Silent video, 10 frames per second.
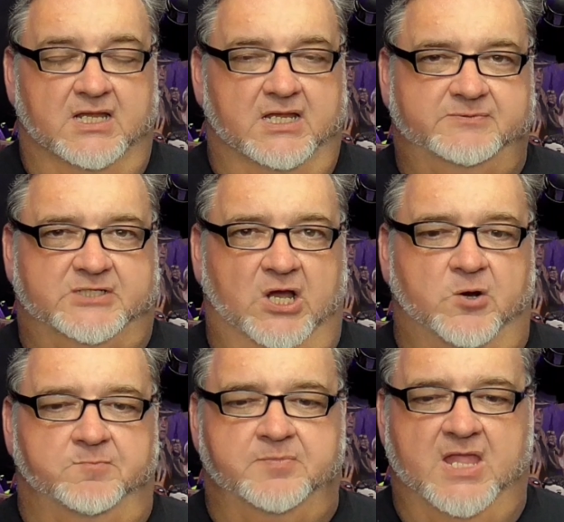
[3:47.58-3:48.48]
If
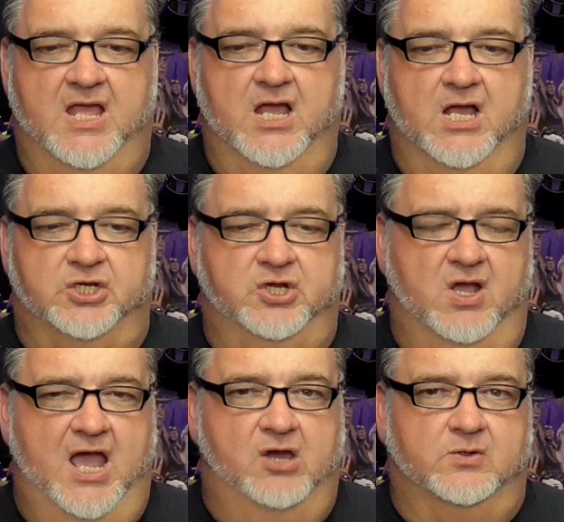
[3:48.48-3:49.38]
so,
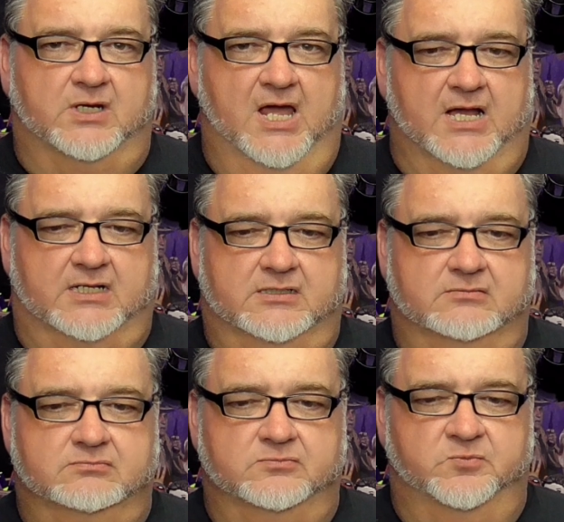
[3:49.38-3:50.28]
you're out of
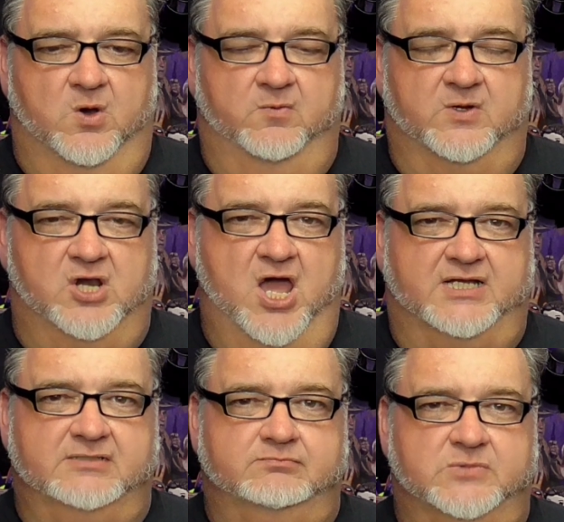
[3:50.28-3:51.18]
luck for
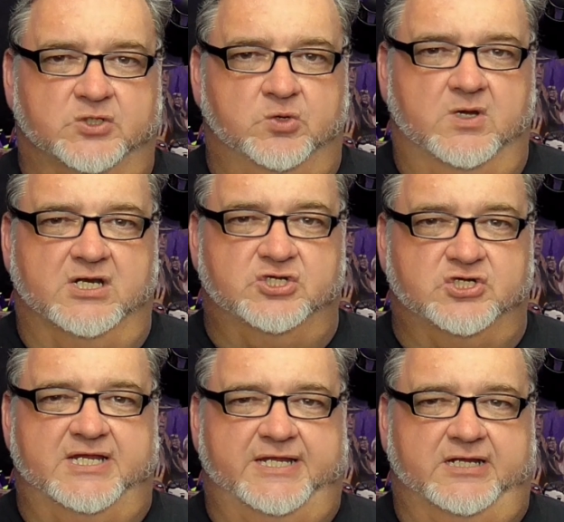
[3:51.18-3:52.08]
overclocking the 200
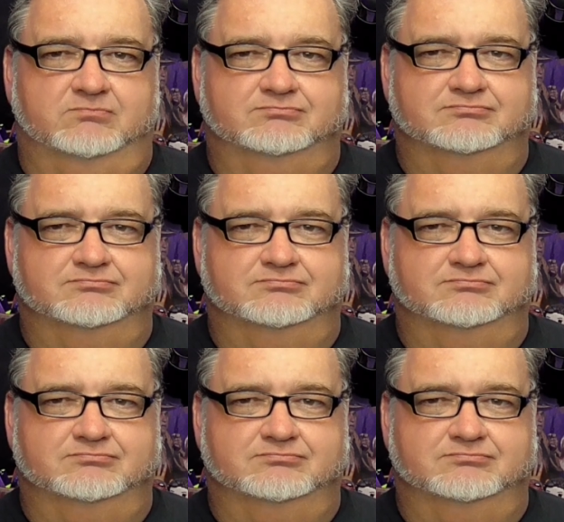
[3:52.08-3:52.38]
GE.